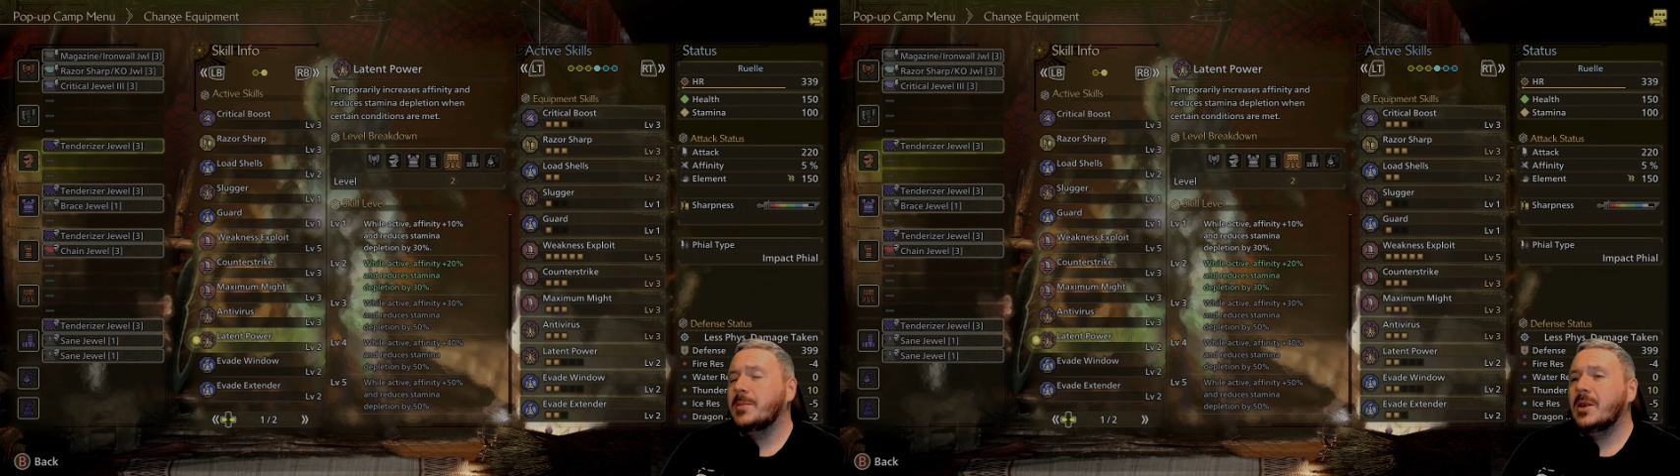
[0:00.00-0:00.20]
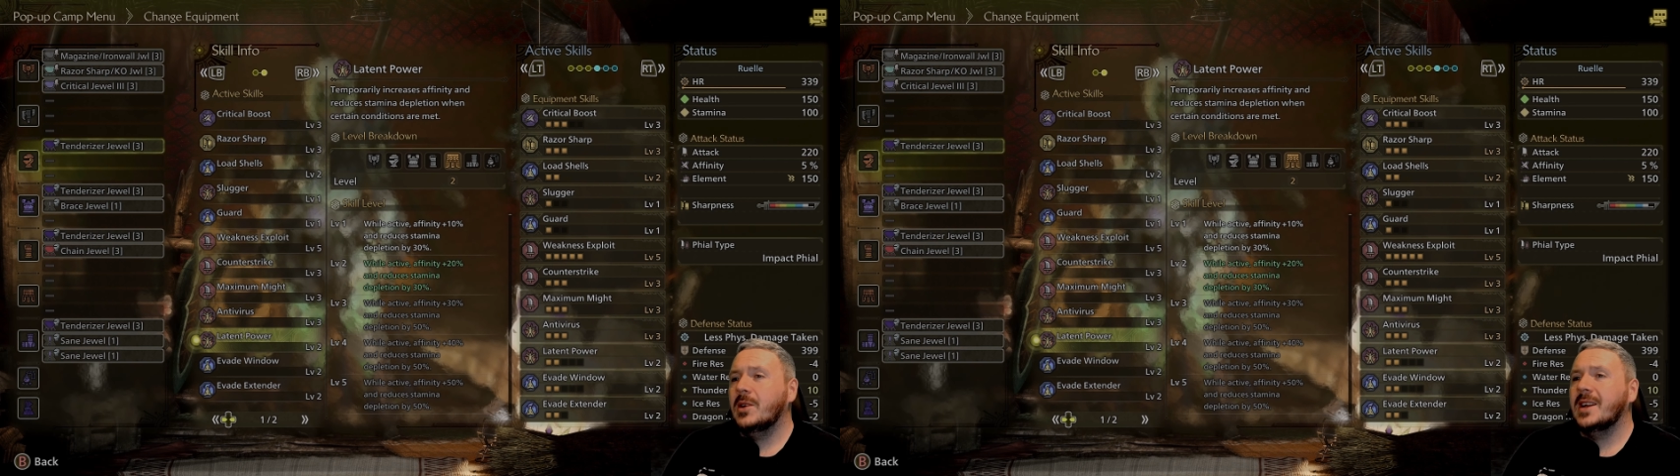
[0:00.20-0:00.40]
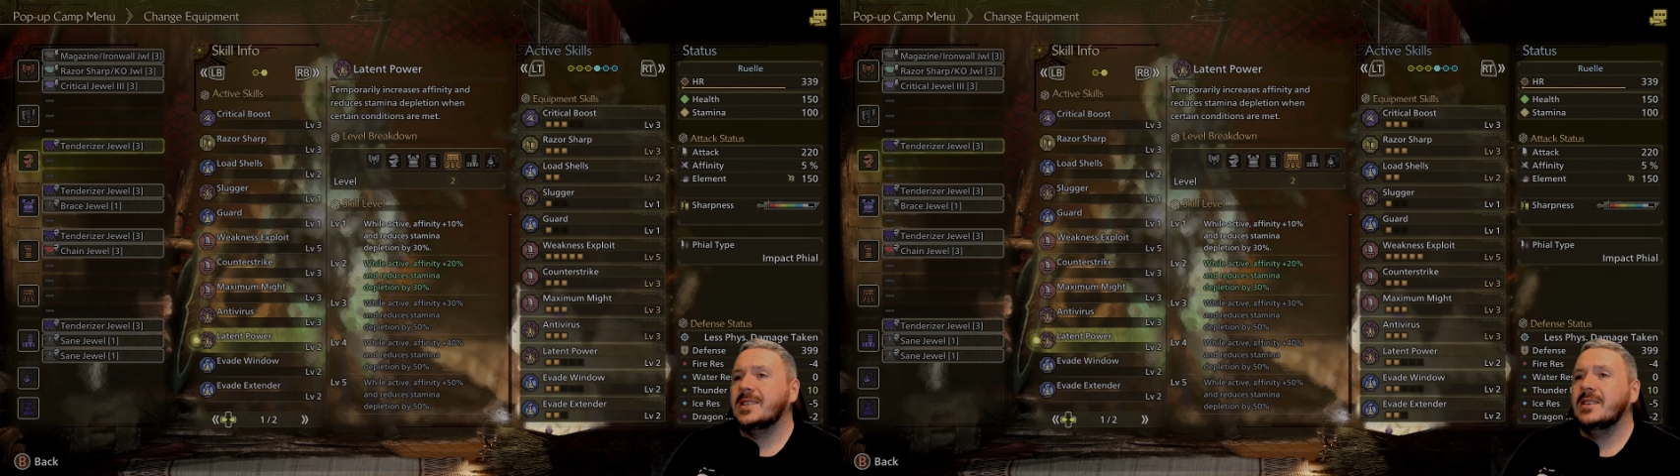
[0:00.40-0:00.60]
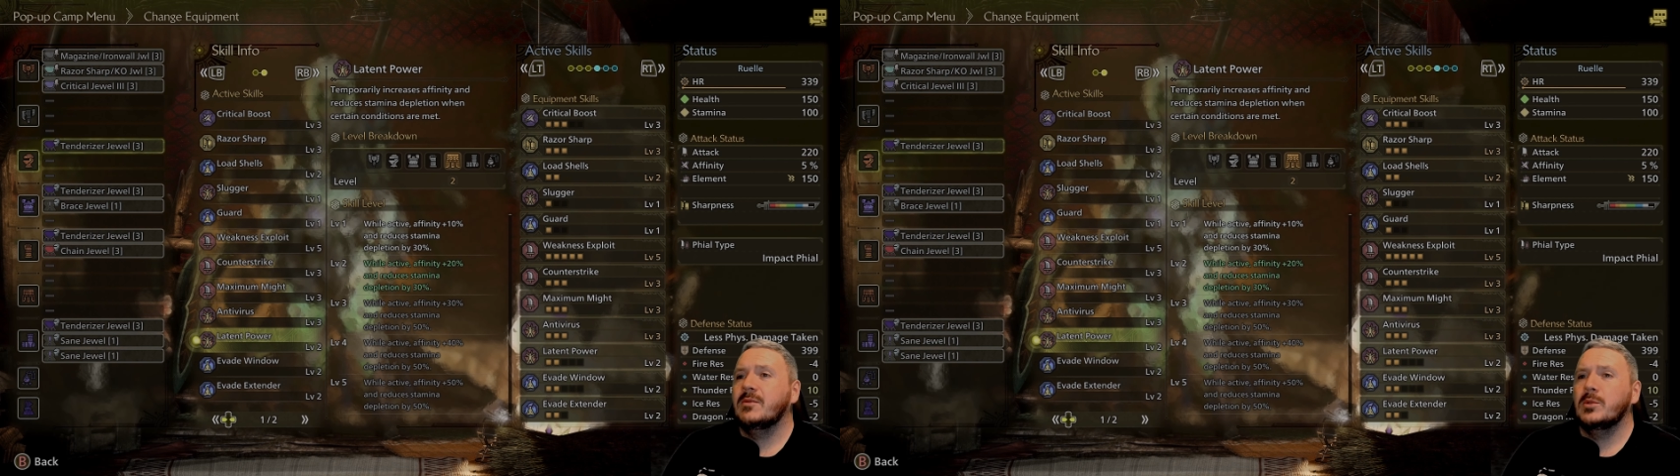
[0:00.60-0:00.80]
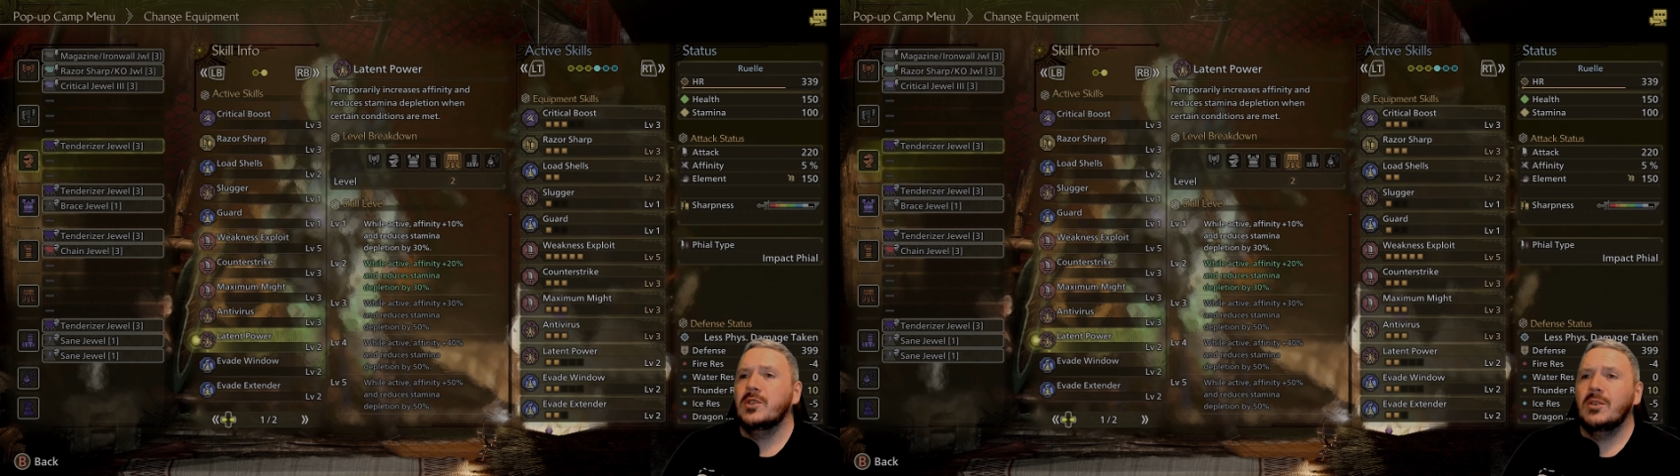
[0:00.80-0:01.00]
power active,
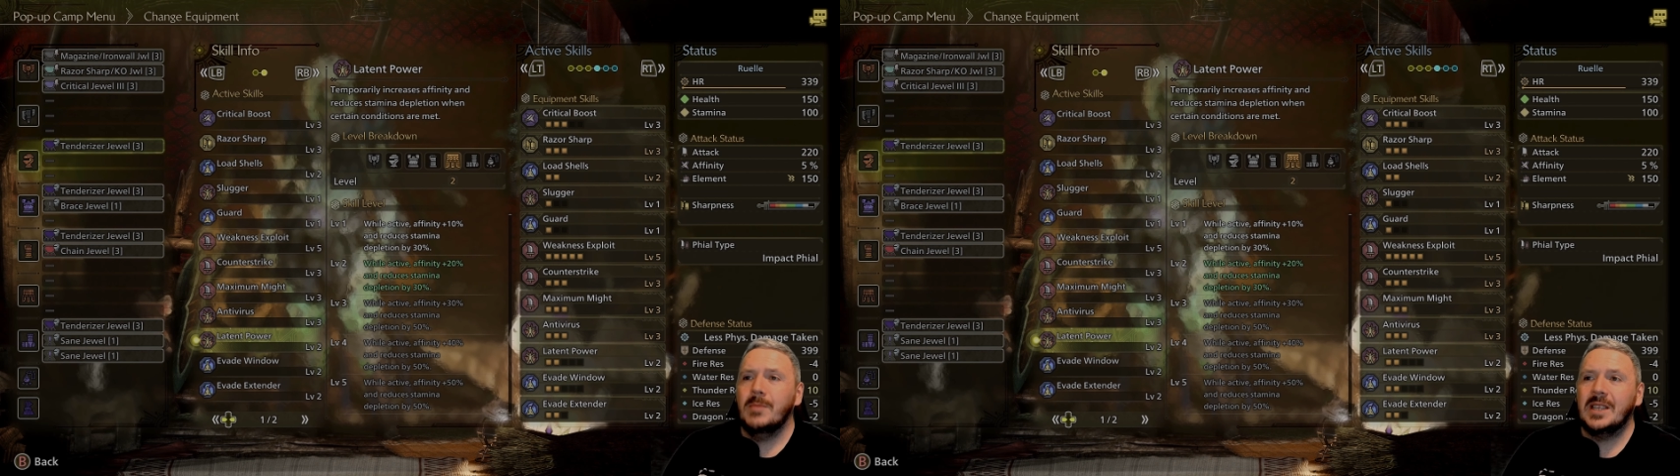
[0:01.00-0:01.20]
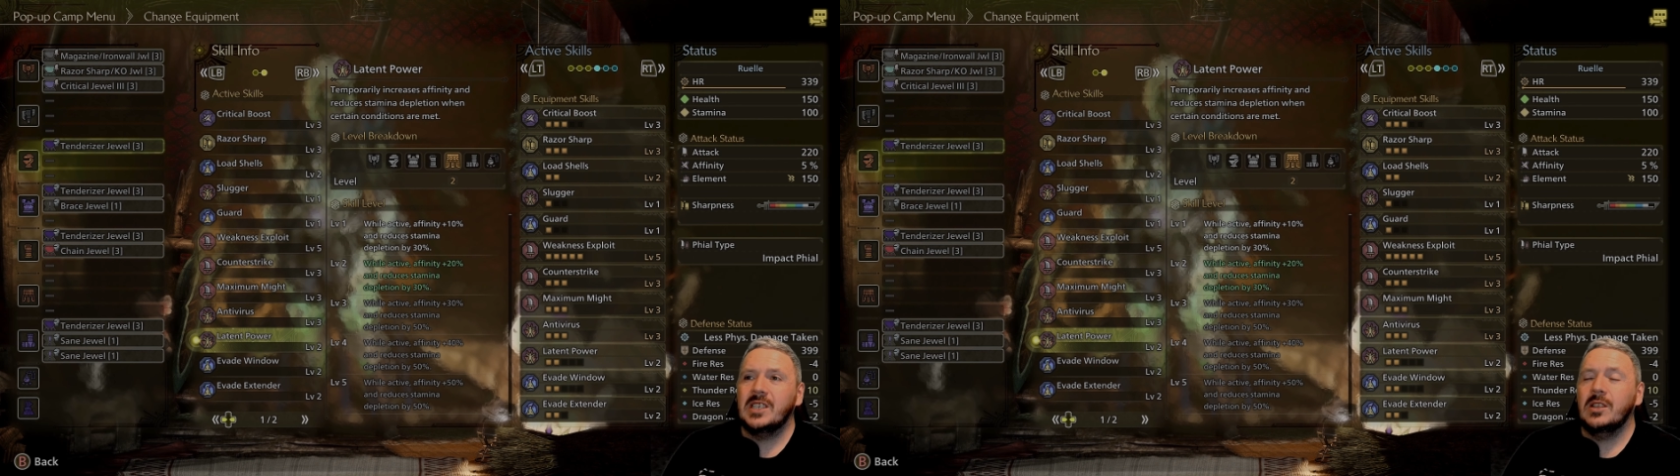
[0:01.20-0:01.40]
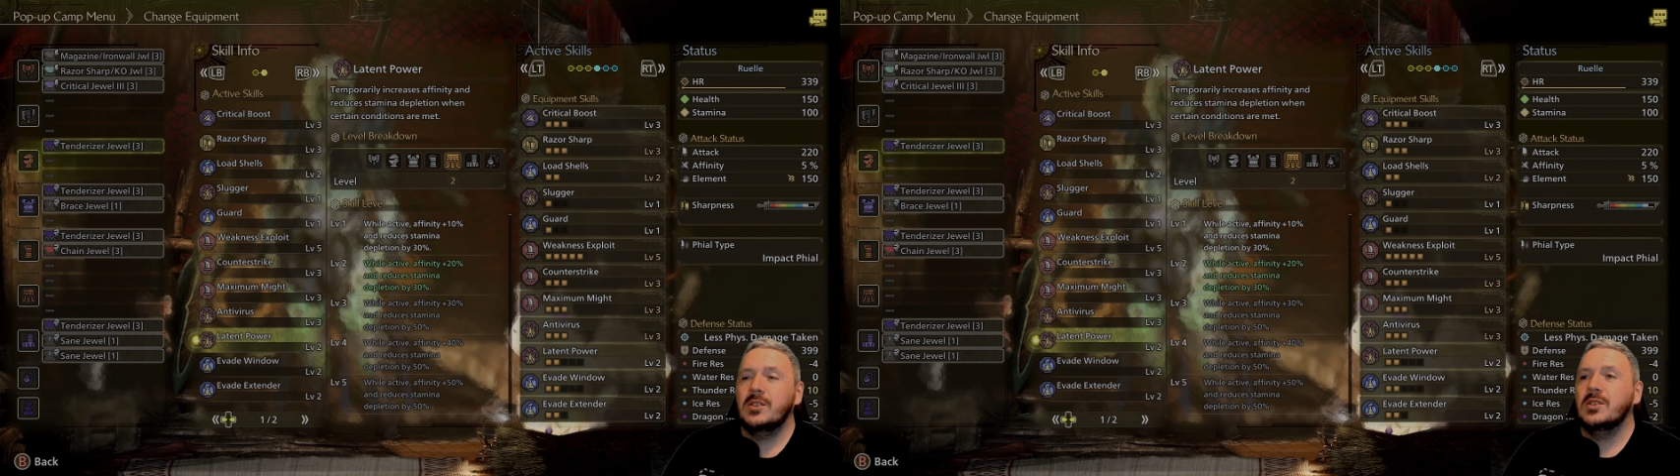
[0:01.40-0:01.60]
with no mantle on,